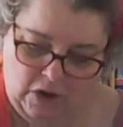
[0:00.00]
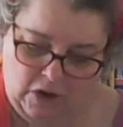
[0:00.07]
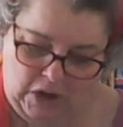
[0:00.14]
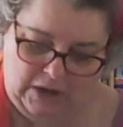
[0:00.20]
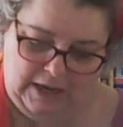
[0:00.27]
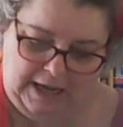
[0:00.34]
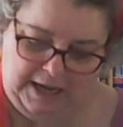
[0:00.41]

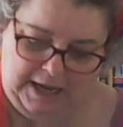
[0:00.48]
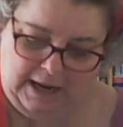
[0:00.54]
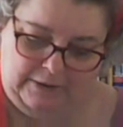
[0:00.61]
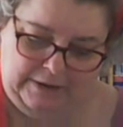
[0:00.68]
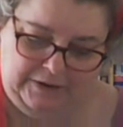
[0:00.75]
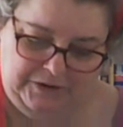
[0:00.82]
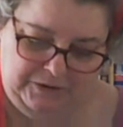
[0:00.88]
going
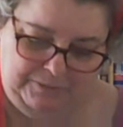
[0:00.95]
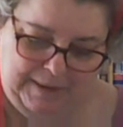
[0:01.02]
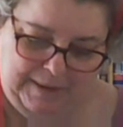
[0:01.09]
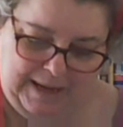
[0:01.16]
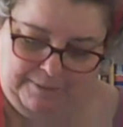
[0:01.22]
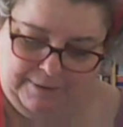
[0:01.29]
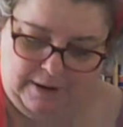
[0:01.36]
to be a
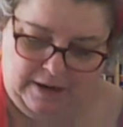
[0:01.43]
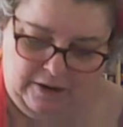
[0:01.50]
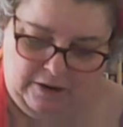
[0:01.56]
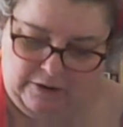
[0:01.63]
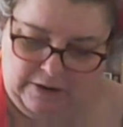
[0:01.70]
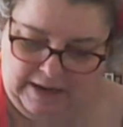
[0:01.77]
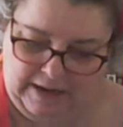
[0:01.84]

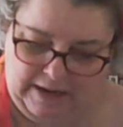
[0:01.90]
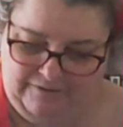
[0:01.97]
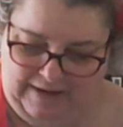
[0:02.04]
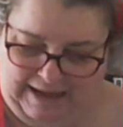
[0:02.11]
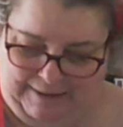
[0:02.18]
priority for him.